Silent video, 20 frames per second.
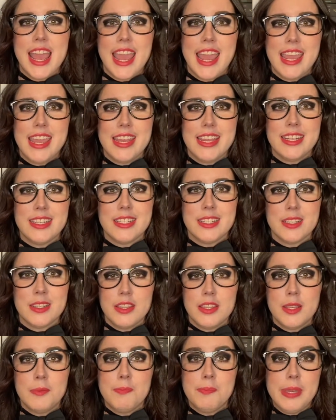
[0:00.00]
and
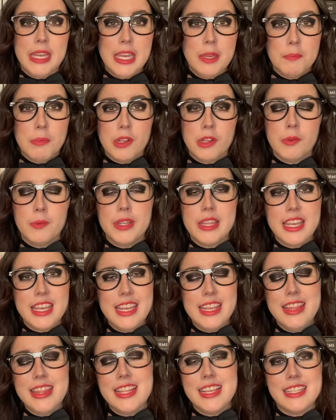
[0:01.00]
the people
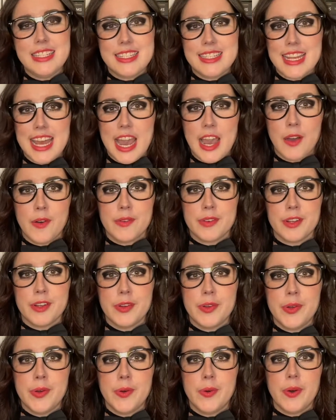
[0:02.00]
within this town
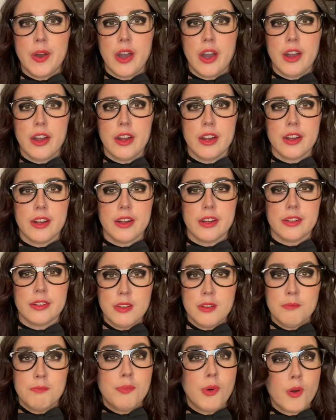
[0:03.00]
who
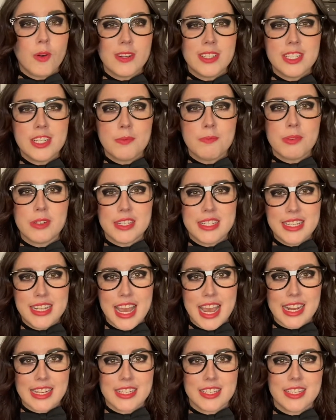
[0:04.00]
are born to
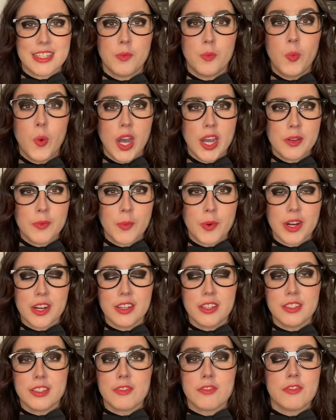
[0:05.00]
protect one
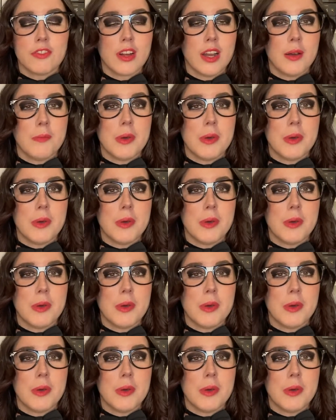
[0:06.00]
world from